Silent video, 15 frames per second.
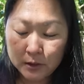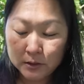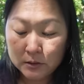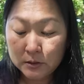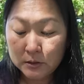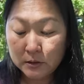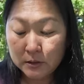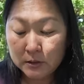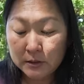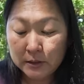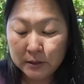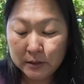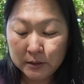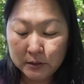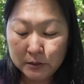let's
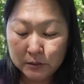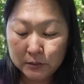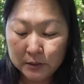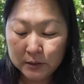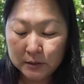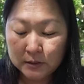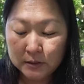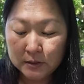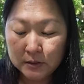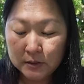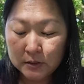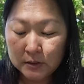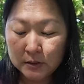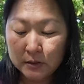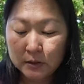dig into this
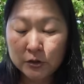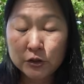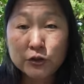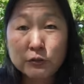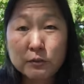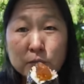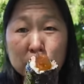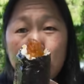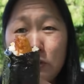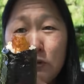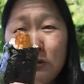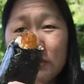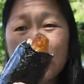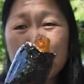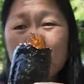shrimp roll.
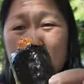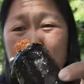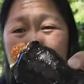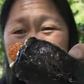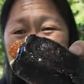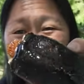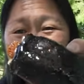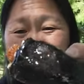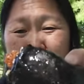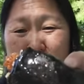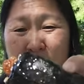So this is what it looks